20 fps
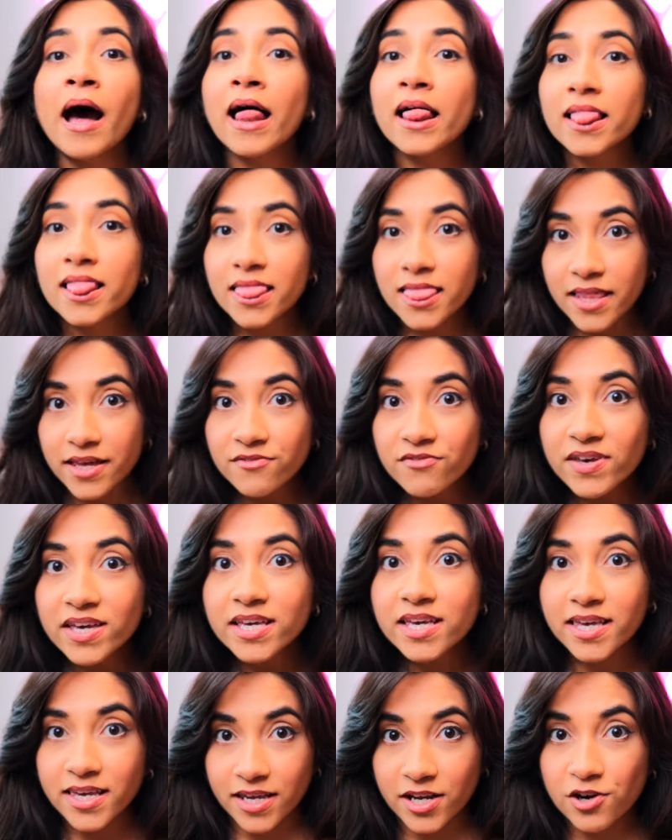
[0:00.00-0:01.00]

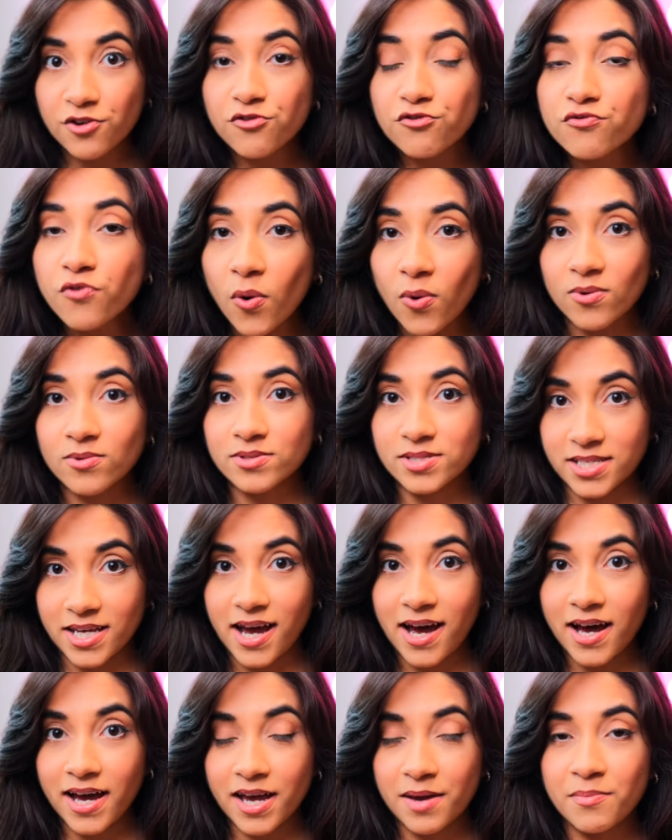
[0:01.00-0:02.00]
living here full
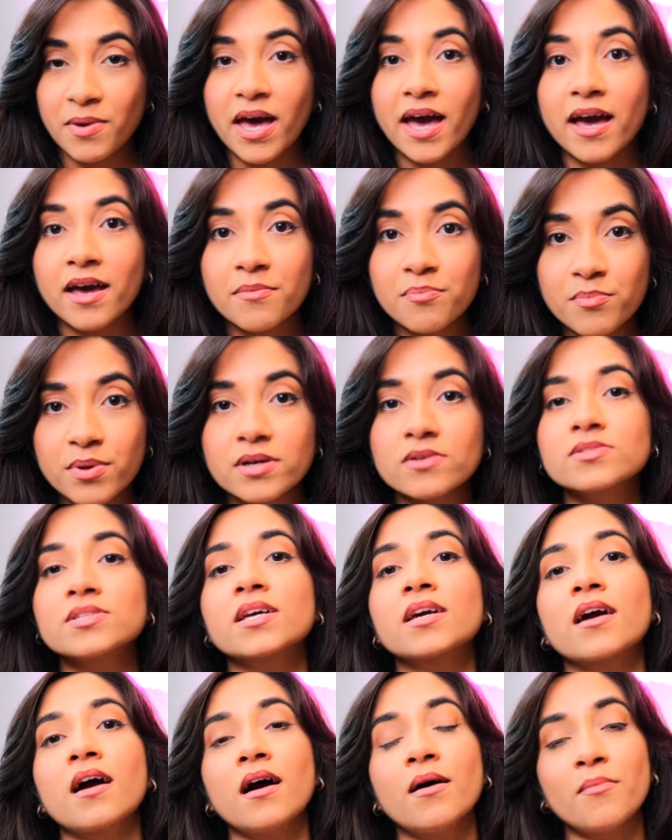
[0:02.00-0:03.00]
time and
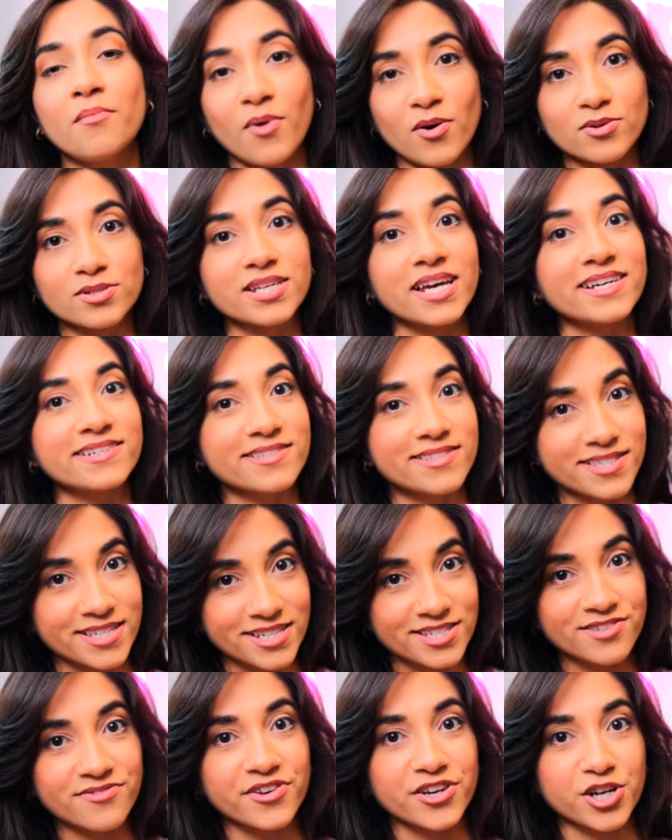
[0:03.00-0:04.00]
building a multi
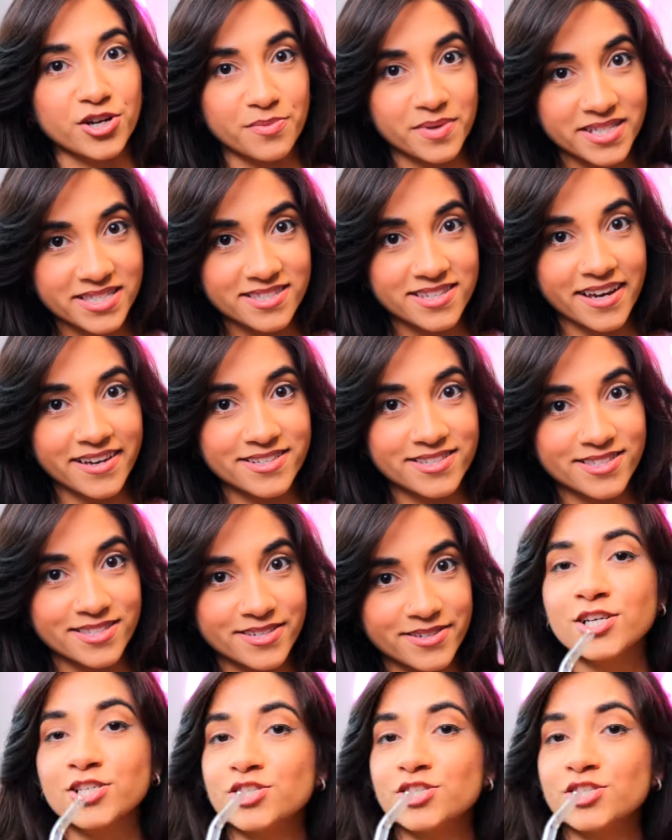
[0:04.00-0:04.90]
six figure business.